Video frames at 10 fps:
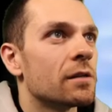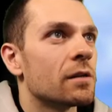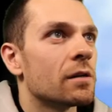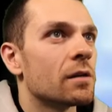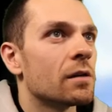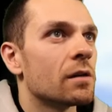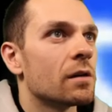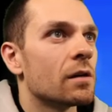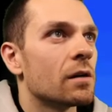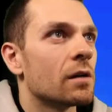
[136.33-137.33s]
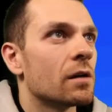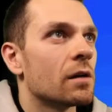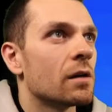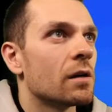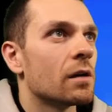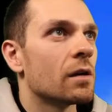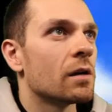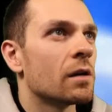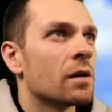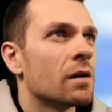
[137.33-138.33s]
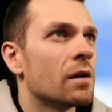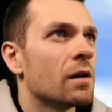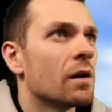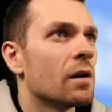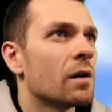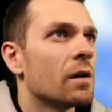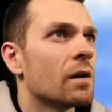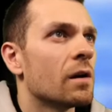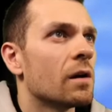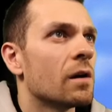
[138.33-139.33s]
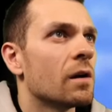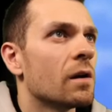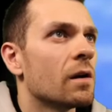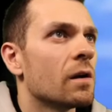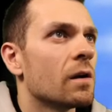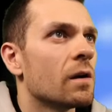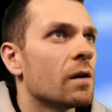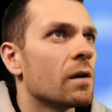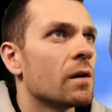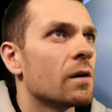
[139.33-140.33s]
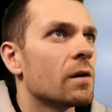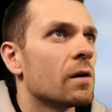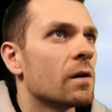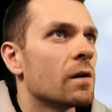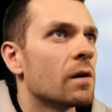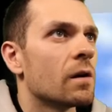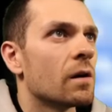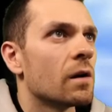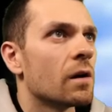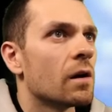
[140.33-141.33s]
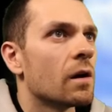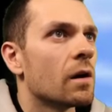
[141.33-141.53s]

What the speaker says: No one is speaking in this clip.